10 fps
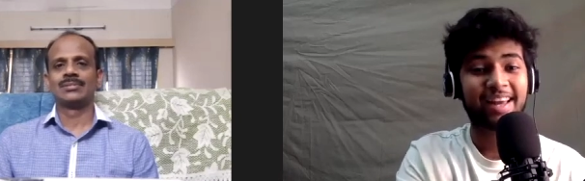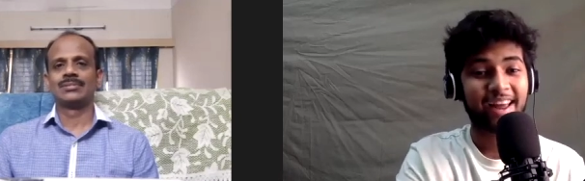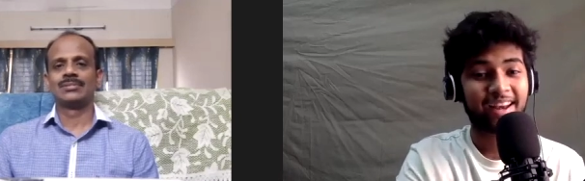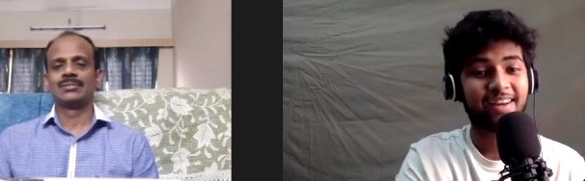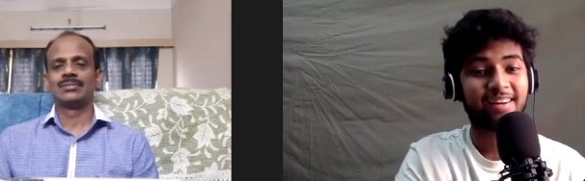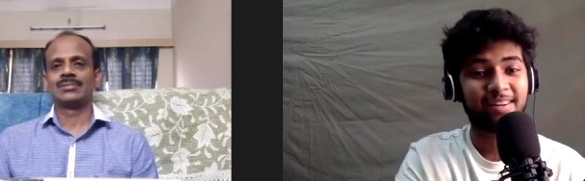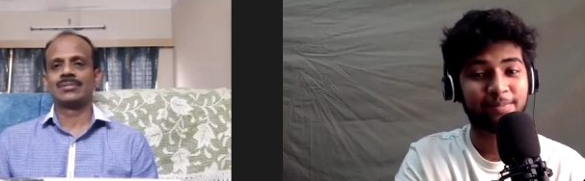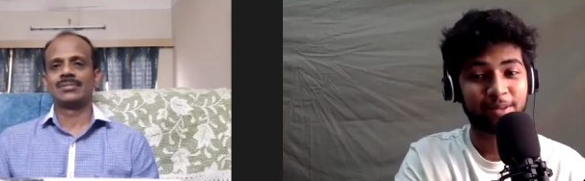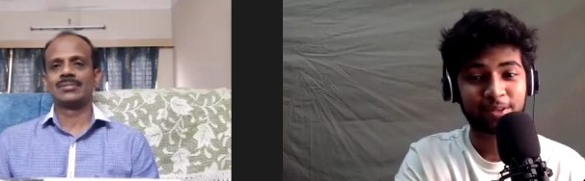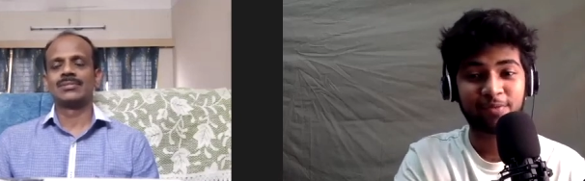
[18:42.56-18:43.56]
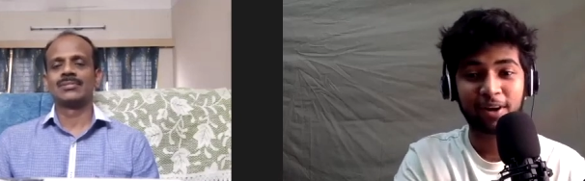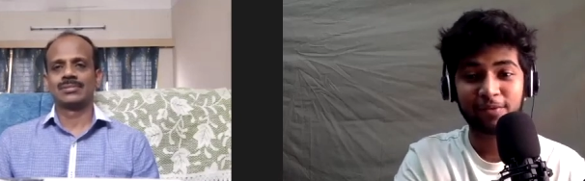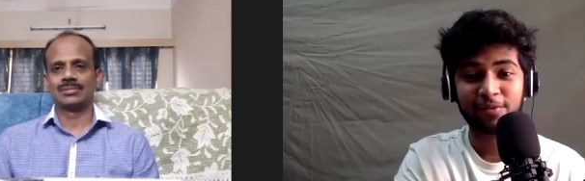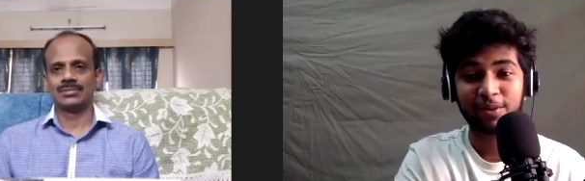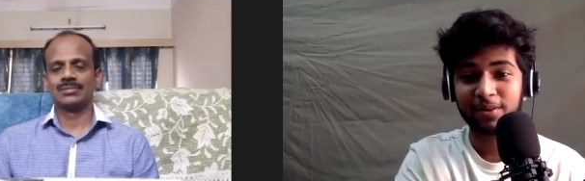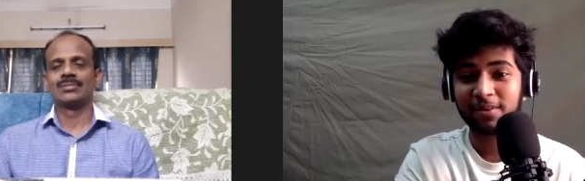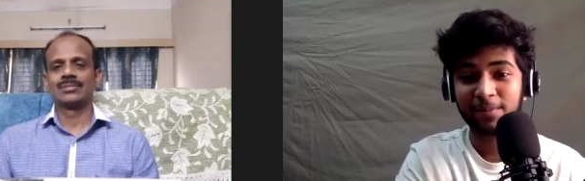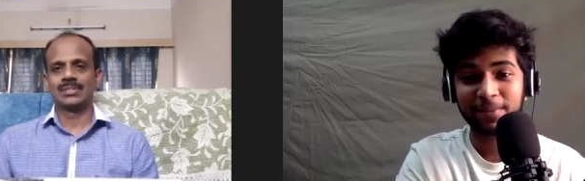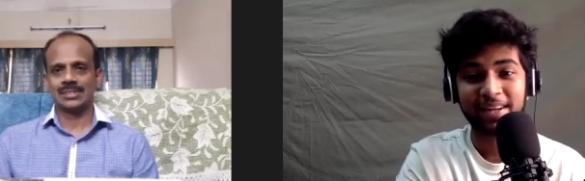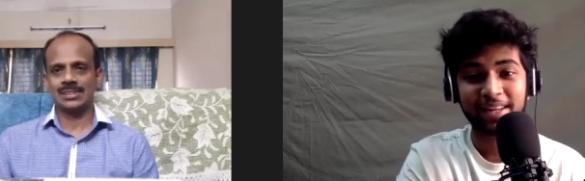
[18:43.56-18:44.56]
Speaker 1: and uh, best of luck for the
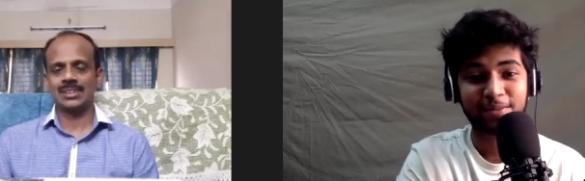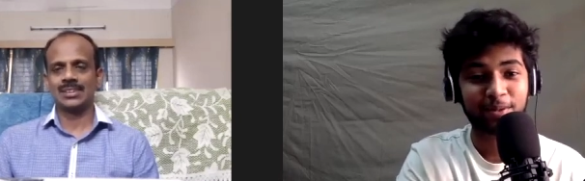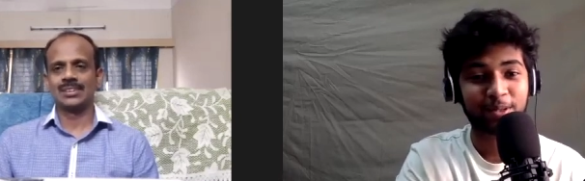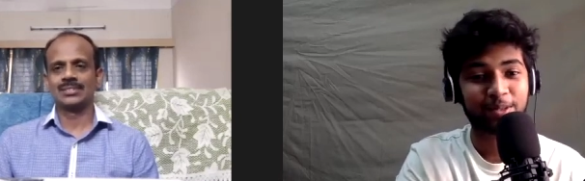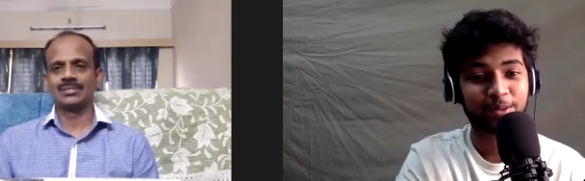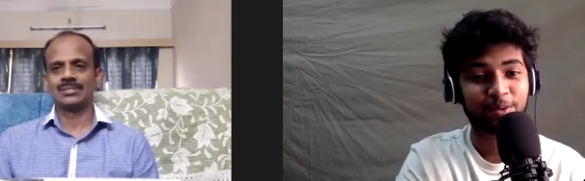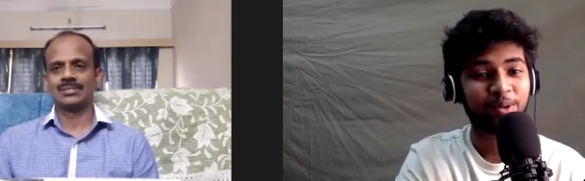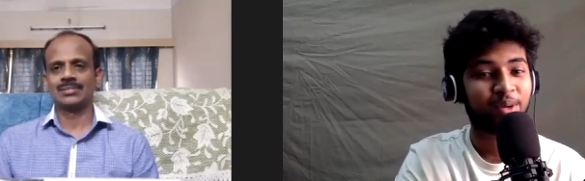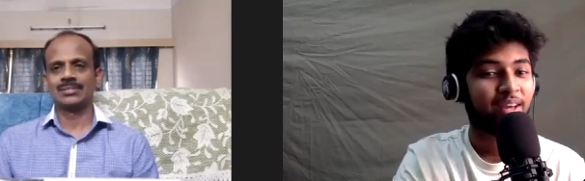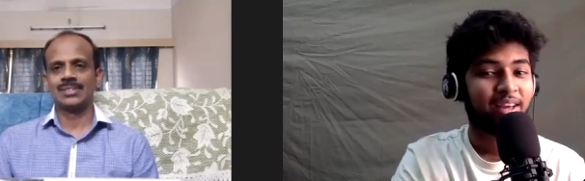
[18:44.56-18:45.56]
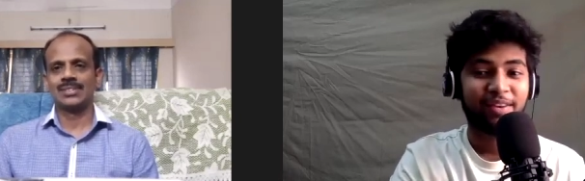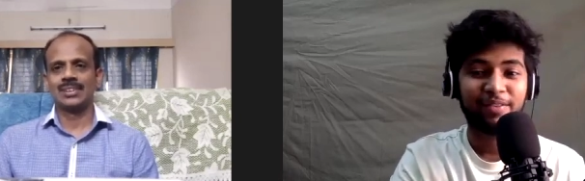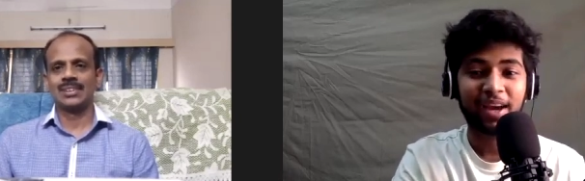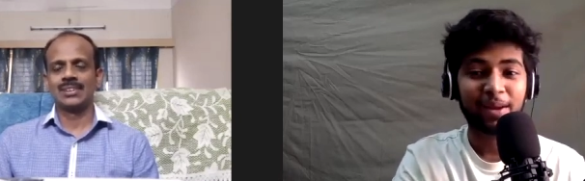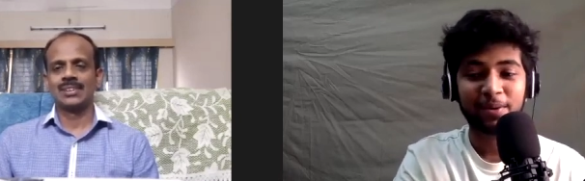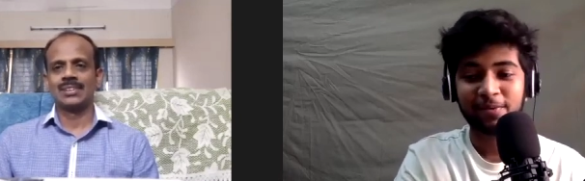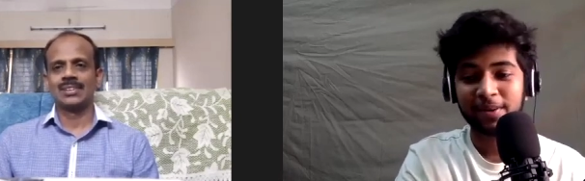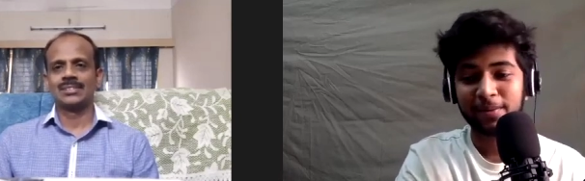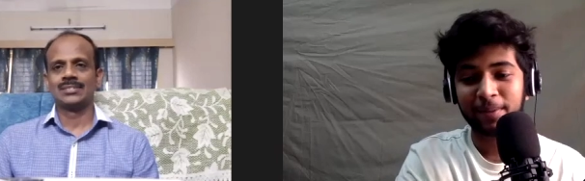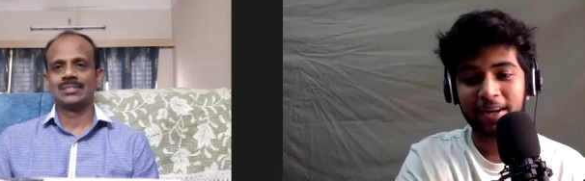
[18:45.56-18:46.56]
coming days because you know we are
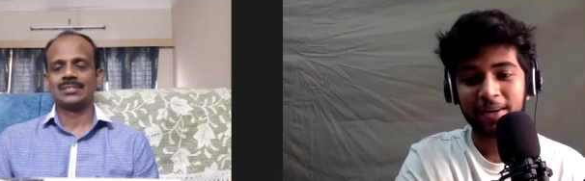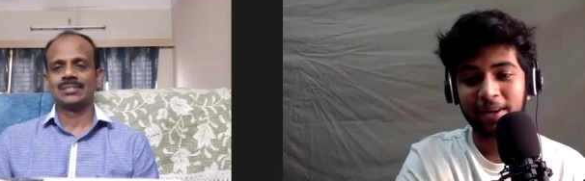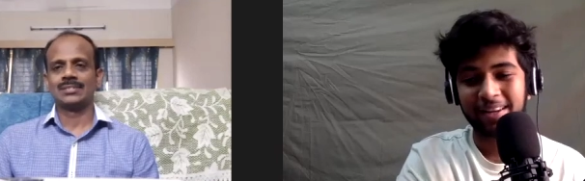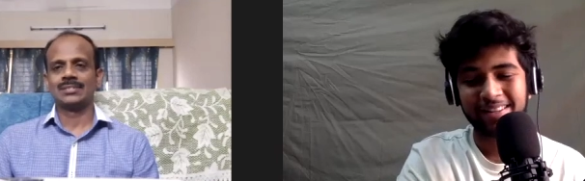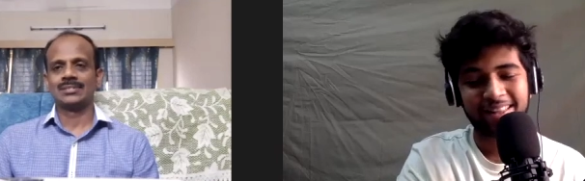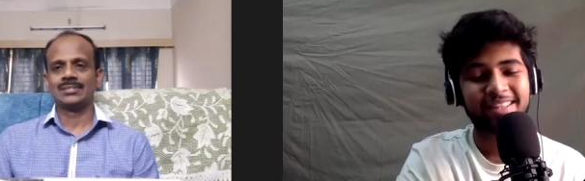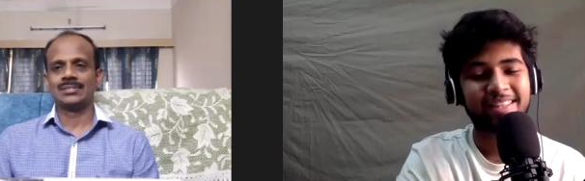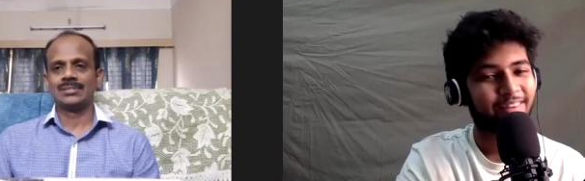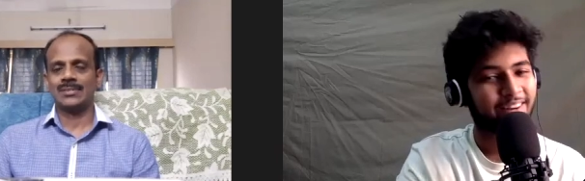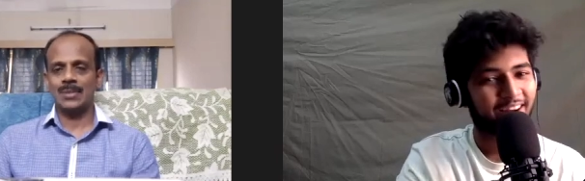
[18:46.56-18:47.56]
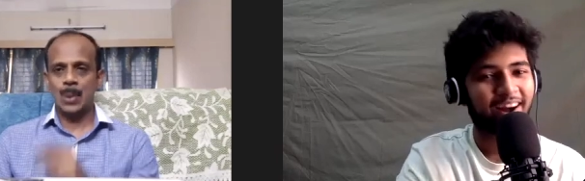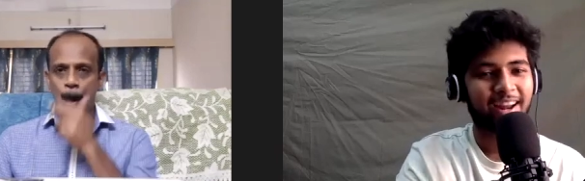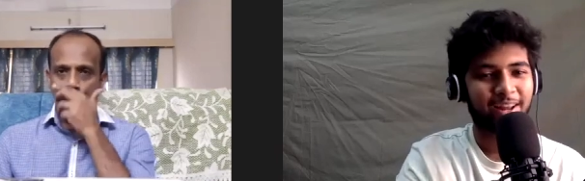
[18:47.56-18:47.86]
between a pandemic and things are very hard.